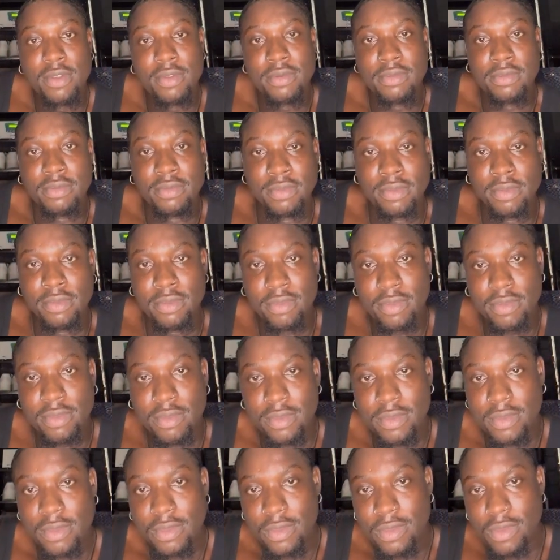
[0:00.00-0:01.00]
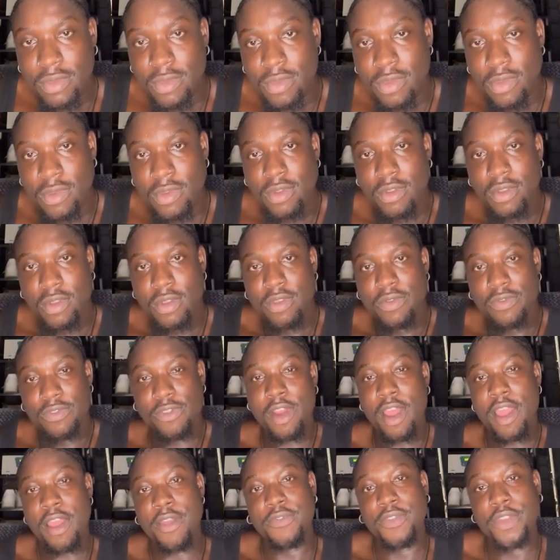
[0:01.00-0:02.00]
For
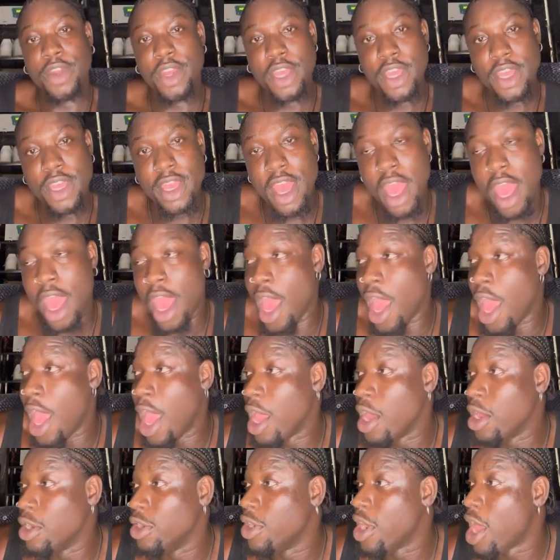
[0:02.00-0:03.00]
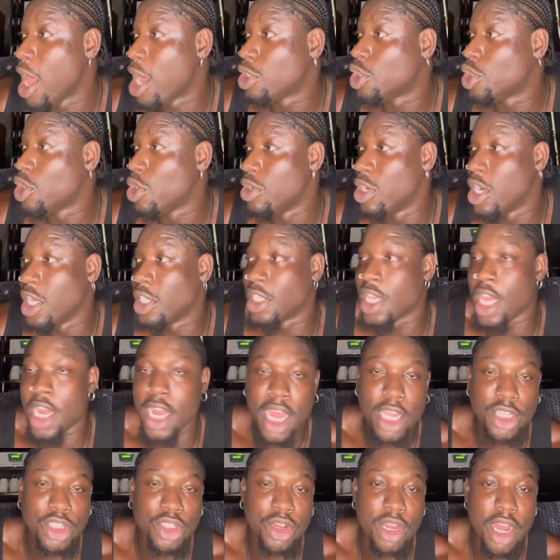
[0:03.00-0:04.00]
every reaction, there's an
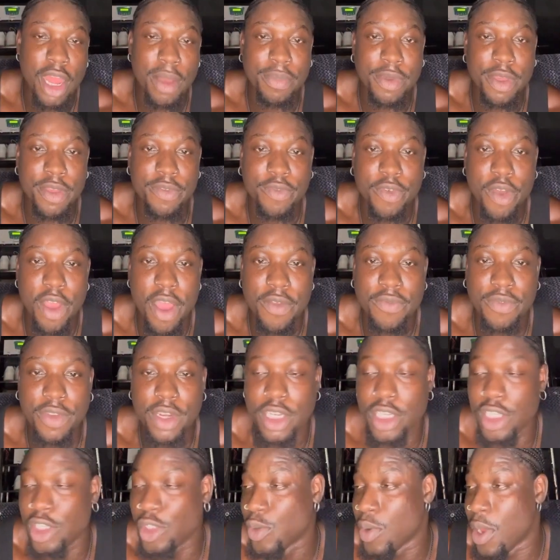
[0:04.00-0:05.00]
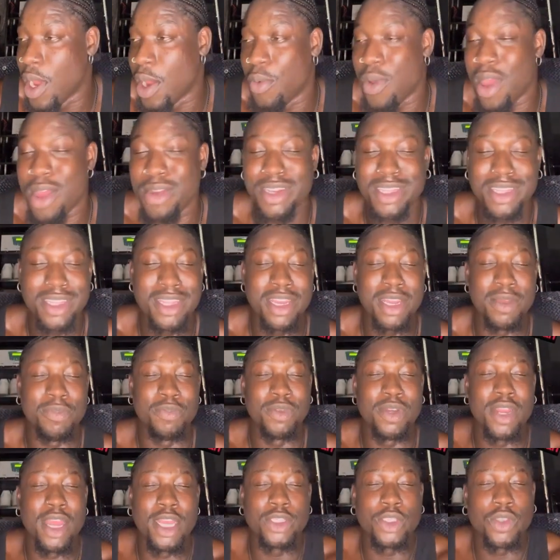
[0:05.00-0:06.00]
action I be. For every this one, while they think they
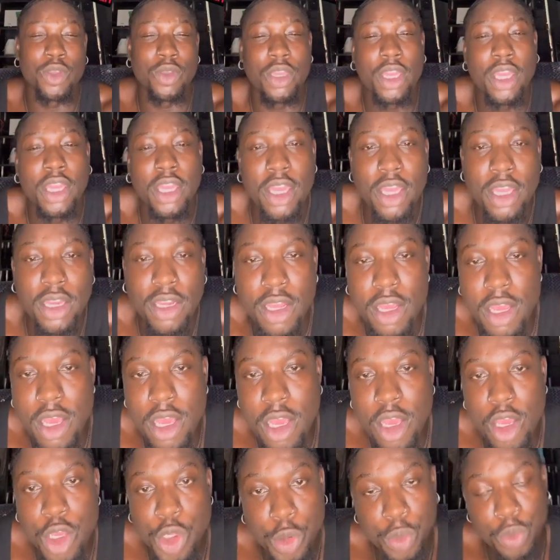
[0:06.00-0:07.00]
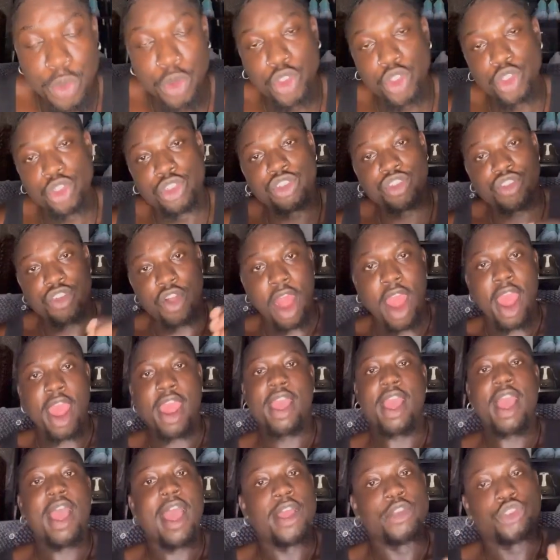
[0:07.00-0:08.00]
put that talk again. You should
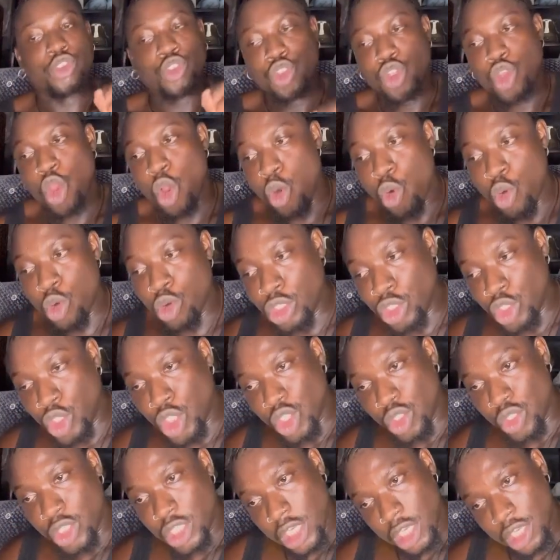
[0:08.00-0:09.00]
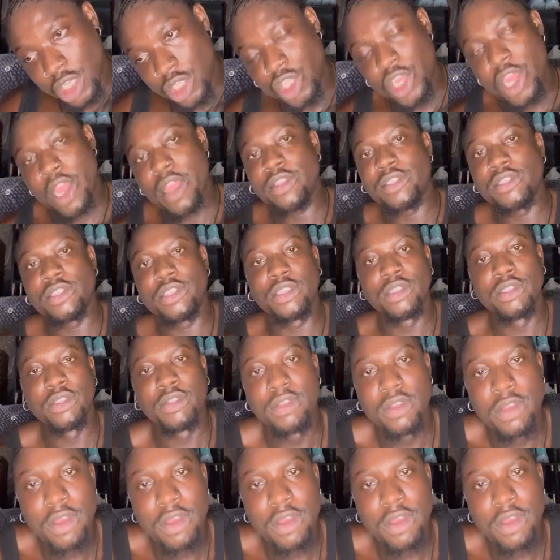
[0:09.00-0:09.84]
try and do your own due diligence.